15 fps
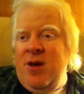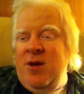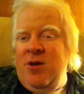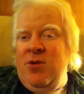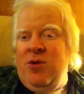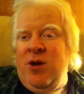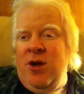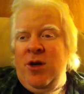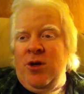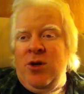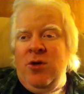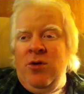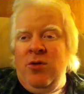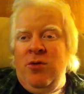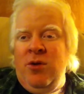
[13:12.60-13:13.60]
You can't
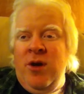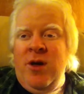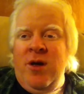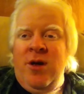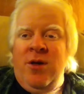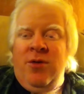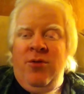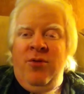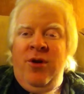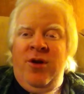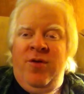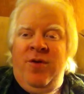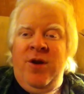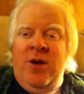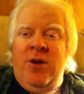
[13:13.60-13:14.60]
go 3
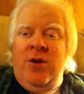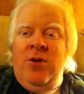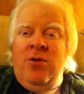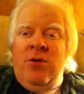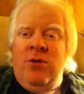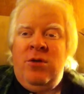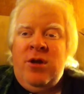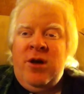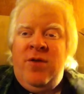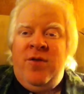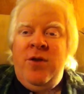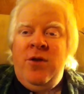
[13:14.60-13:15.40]
feet in your life.